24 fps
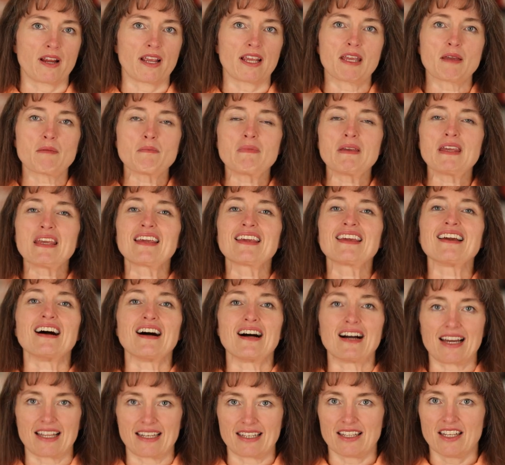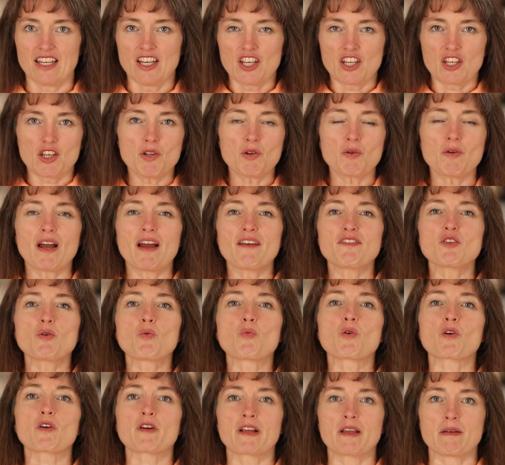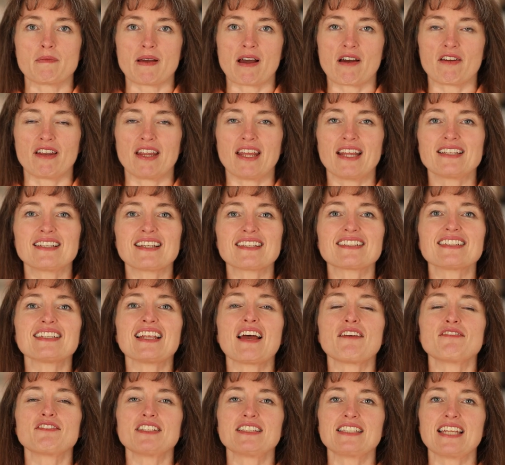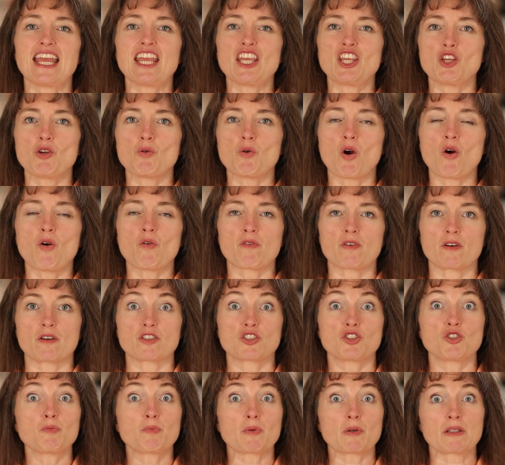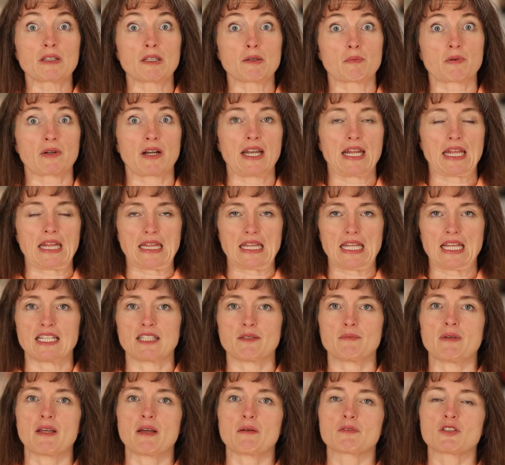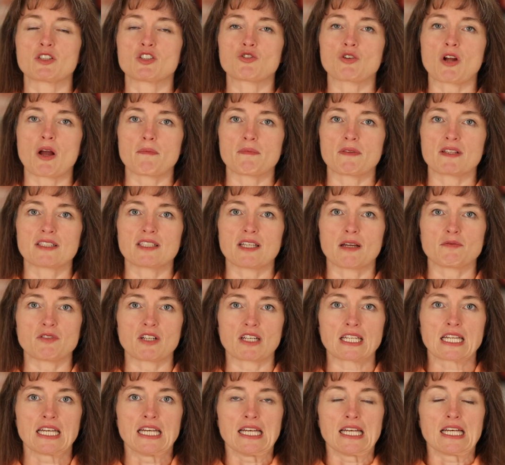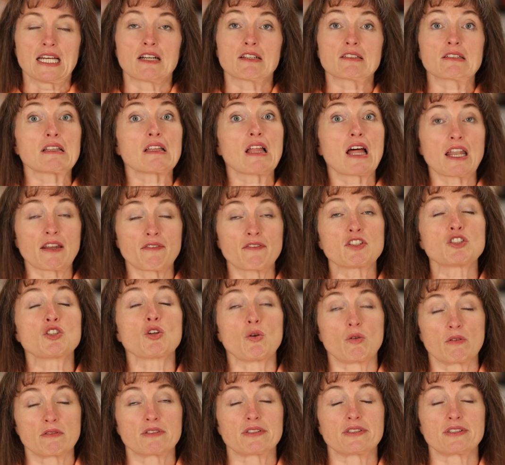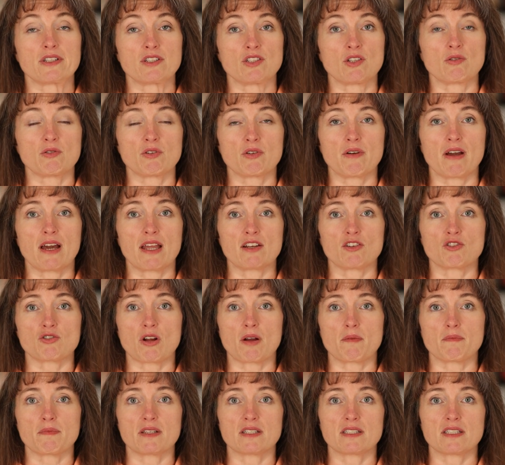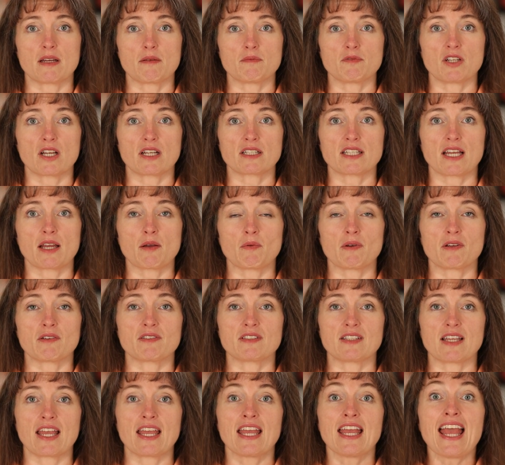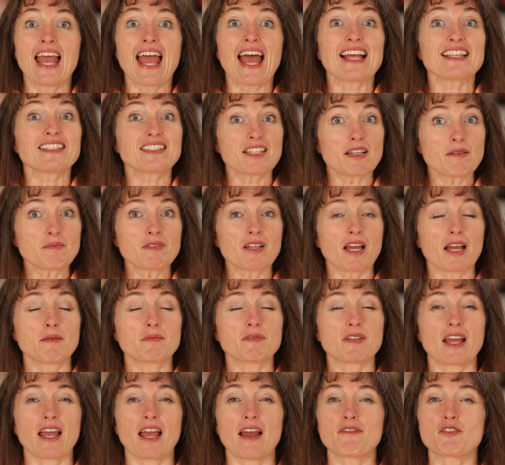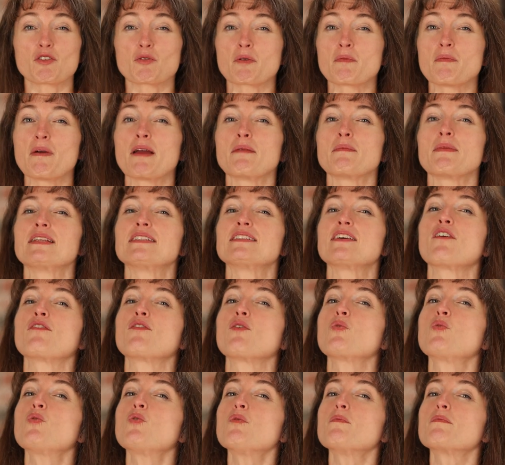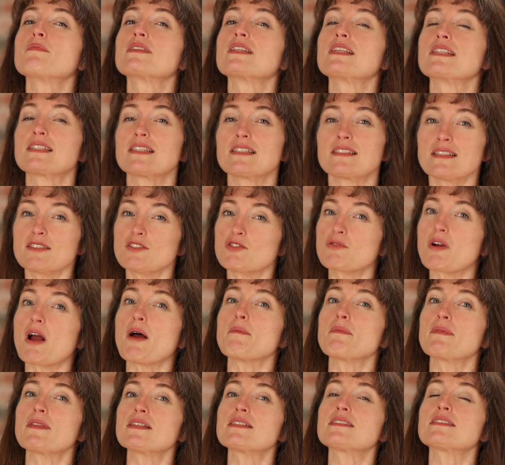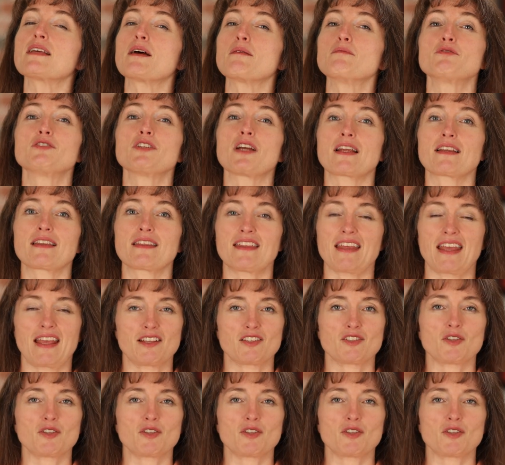It can be gone. You don't have to worry about it. It doesn't have to take you over super, super liberating thing to be able to drop the subject. There's a lot of adults that don't know how to drop the subject, I will say. And sometimes I have to remind myself, oh, this is a drop the subject thing.